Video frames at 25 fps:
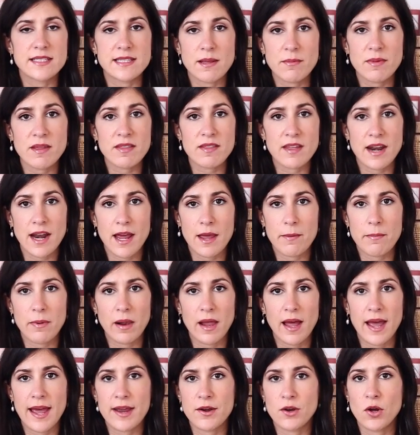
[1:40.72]
something that I
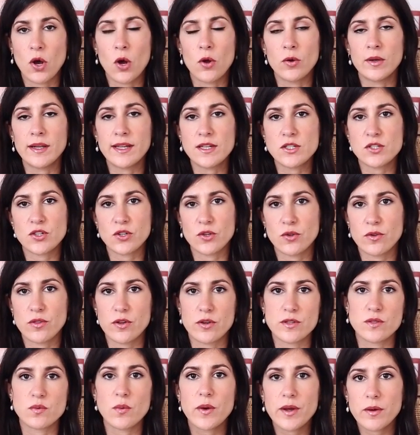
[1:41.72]
apply not only to
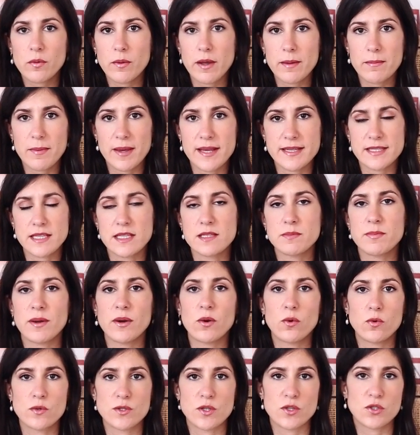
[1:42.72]
those workwear pieces
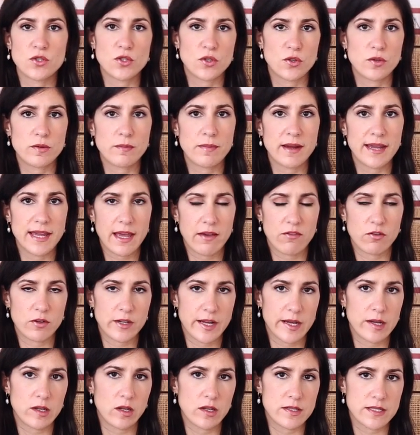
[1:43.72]
but also to my
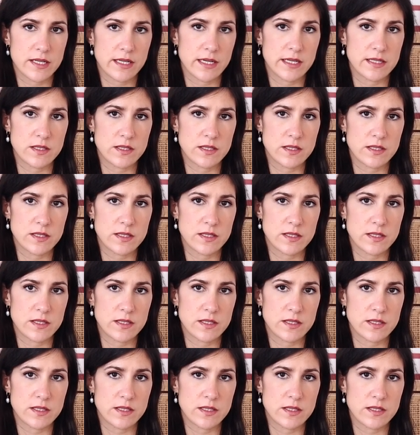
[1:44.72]
everyday closet